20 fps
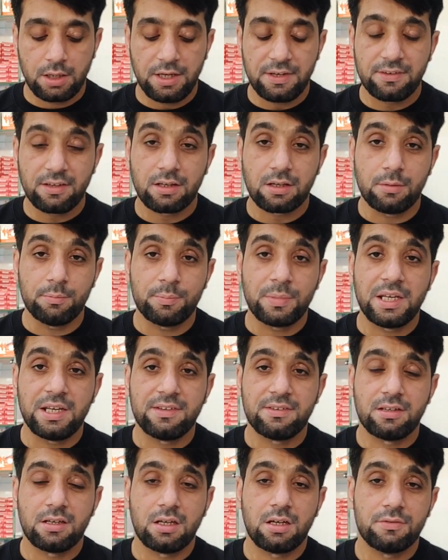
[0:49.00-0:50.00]
It's a
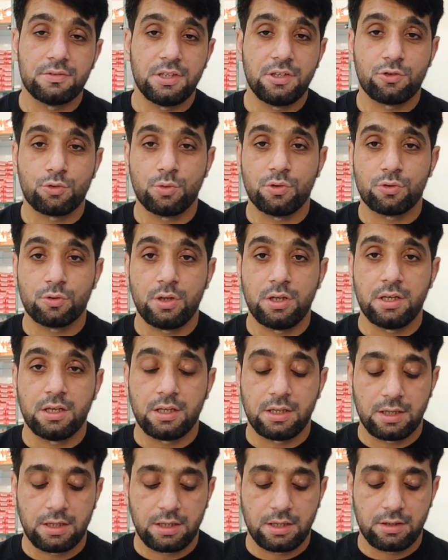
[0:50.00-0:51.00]
comparison of these two
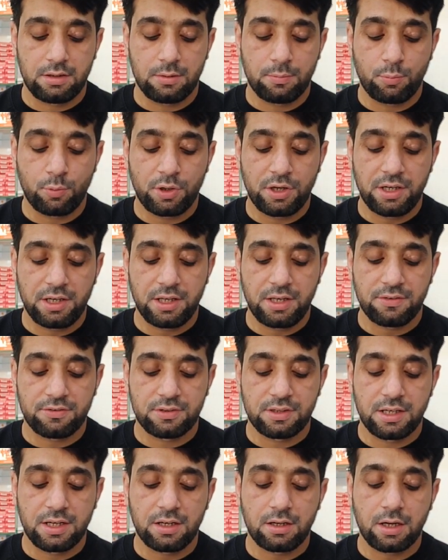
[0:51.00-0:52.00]
insulin, and the point here
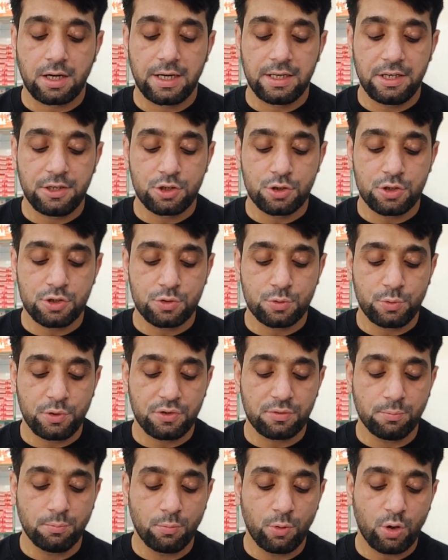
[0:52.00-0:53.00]
is that iletin
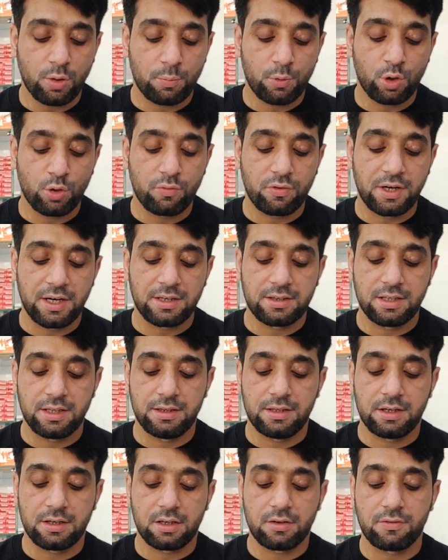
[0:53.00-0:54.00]
2 is more purified
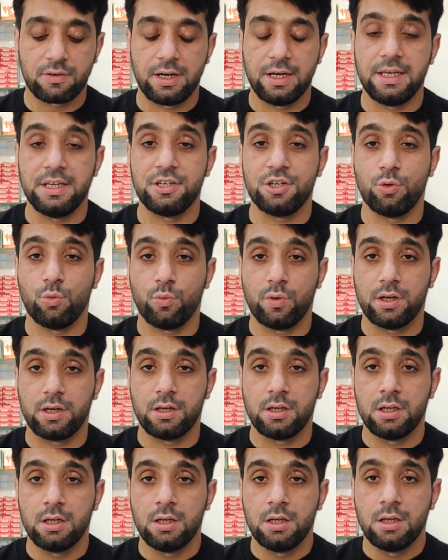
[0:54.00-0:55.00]
than that of iletin 1.